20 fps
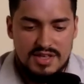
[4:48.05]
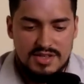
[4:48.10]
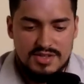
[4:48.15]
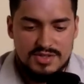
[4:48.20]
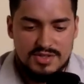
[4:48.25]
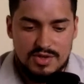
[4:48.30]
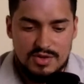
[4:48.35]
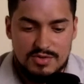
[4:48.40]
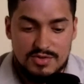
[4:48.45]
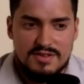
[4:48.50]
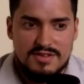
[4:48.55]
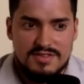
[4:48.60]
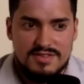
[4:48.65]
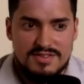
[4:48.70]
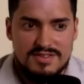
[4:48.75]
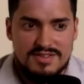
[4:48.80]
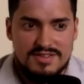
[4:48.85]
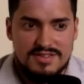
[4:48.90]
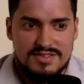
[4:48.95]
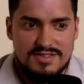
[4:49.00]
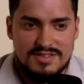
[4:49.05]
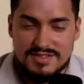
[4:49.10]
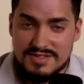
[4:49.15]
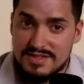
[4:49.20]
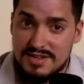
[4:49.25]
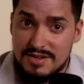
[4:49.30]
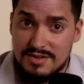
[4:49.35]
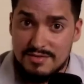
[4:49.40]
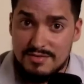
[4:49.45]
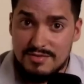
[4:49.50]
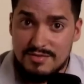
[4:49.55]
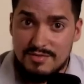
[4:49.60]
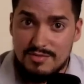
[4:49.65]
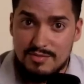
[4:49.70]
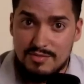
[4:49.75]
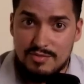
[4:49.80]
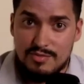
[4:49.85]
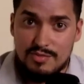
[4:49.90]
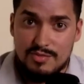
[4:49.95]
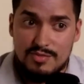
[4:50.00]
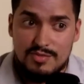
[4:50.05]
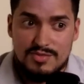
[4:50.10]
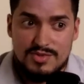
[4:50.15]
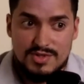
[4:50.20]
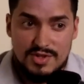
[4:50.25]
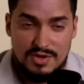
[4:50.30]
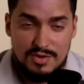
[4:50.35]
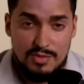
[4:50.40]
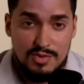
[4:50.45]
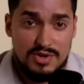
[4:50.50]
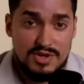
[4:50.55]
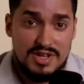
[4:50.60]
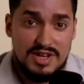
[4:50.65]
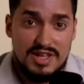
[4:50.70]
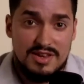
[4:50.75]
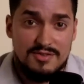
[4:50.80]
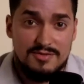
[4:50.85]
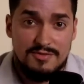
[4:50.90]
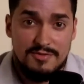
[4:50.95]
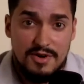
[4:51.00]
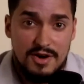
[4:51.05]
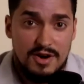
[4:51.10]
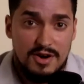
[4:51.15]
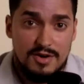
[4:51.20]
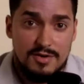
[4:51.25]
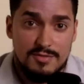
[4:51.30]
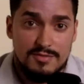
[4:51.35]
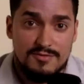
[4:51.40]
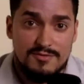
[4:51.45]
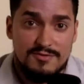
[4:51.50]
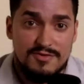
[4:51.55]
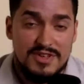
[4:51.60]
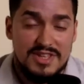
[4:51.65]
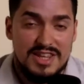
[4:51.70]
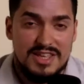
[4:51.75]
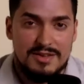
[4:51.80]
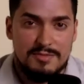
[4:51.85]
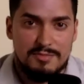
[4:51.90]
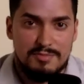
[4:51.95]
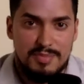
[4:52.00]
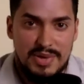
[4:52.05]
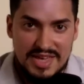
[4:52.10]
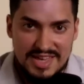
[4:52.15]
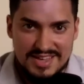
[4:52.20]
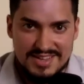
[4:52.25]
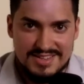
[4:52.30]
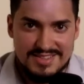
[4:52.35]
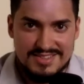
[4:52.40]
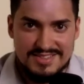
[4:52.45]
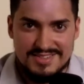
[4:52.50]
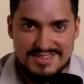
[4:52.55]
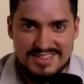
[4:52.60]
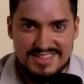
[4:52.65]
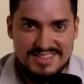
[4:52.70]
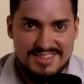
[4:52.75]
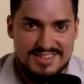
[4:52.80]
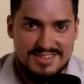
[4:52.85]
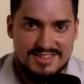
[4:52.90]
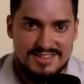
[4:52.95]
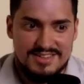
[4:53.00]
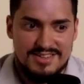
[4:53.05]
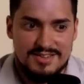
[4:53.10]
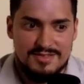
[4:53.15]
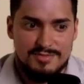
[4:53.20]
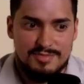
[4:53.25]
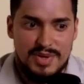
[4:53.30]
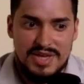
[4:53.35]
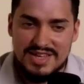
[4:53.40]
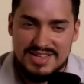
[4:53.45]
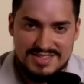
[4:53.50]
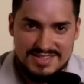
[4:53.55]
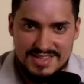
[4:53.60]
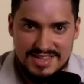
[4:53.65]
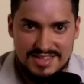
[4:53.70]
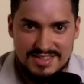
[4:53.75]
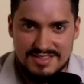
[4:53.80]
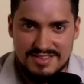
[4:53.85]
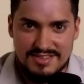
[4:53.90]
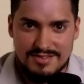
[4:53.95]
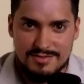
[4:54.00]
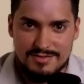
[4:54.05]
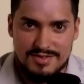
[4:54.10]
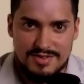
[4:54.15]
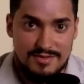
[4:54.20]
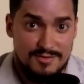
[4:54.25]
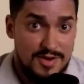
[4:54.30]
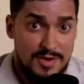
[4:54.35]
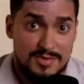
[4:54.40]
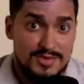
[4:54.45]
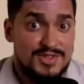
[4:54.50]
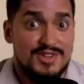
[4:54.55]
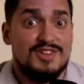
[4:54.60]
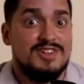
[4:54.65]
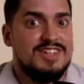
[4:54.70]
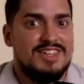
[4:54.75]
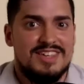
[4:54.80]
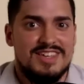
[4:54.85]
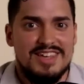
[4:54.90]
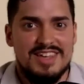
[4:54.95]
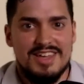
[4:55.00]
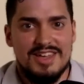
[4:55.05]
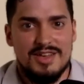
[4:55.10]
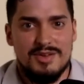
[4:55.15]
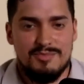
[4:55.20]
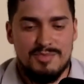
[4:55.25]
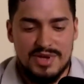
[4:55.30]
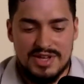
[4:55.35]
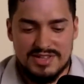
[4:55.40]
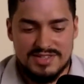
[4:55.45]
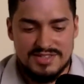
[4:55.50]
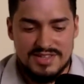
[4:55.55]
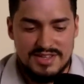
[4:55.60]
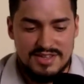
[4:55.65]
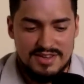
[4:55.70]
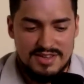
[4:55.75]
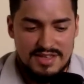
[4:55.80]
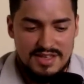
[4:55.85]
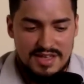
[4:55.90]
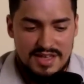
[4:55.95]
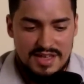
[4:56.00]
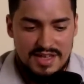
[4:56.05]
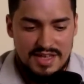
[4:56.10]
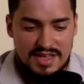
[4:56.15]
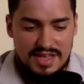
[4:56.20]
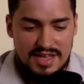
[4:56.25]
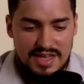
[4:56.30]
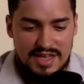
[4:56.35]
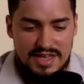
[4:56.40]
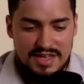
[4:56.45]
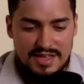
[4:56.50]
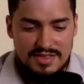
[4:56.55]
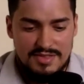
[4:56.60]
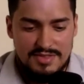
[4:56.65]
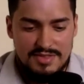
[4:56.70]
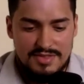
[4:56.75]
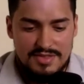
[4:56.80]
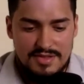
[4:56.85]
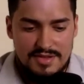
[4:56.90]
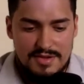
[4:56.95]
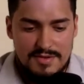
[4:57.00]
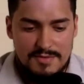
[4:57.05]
So the the, the son started working at a farm feeding pigs in a in a pig's den, it was a very dirty pig's den, and